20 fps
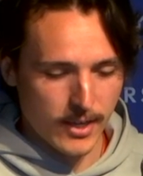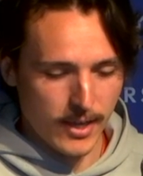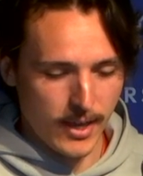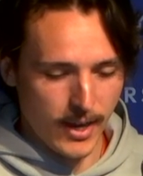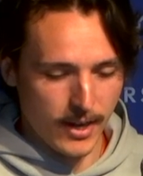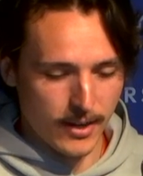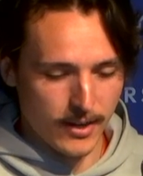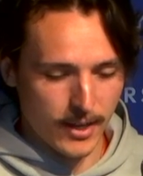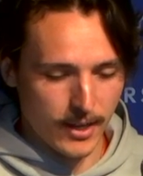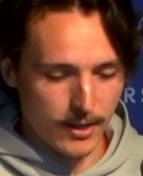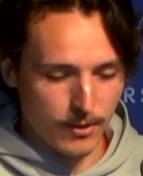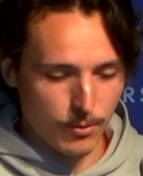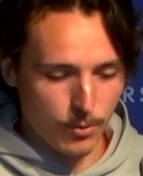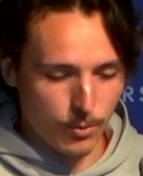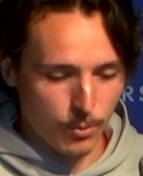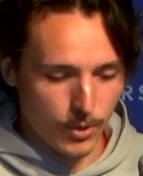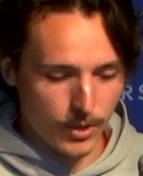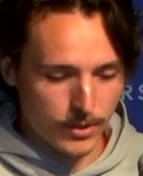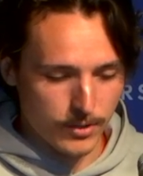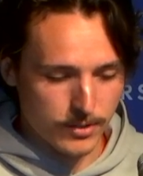And then
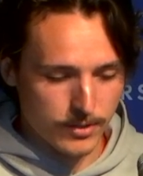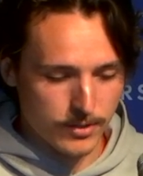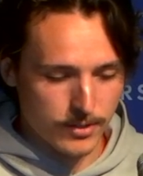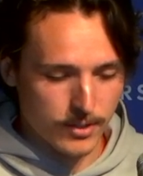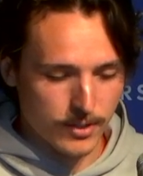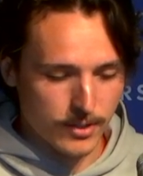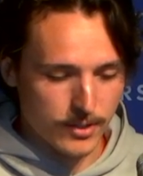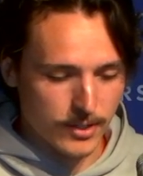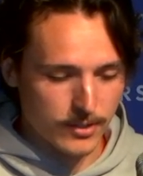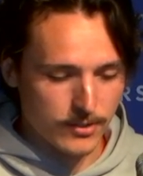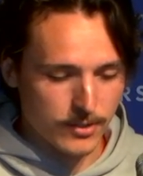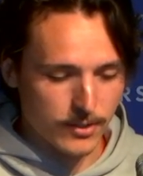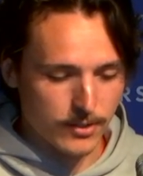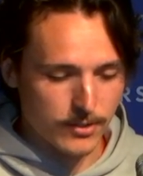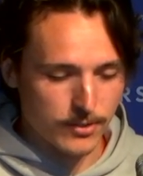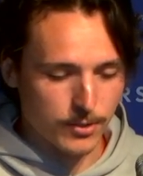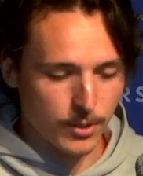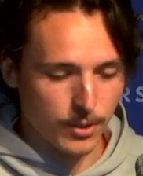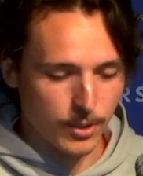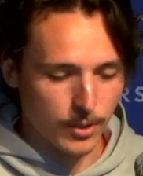once this is
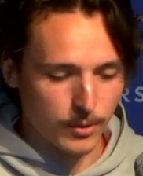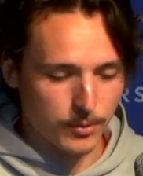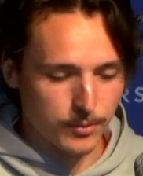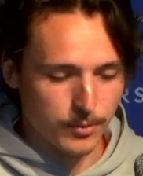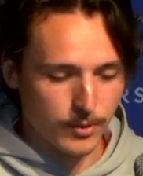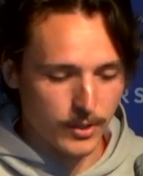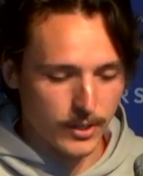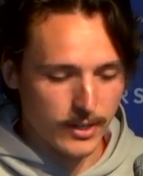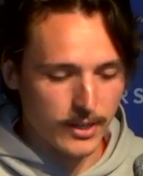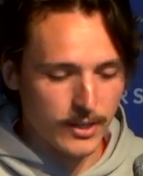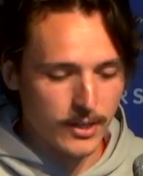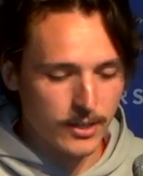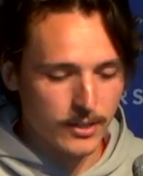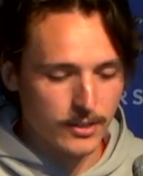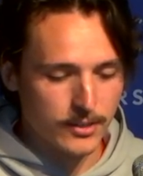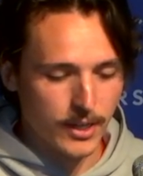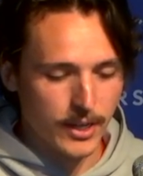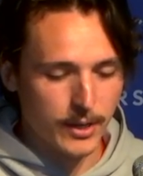sort of clear, they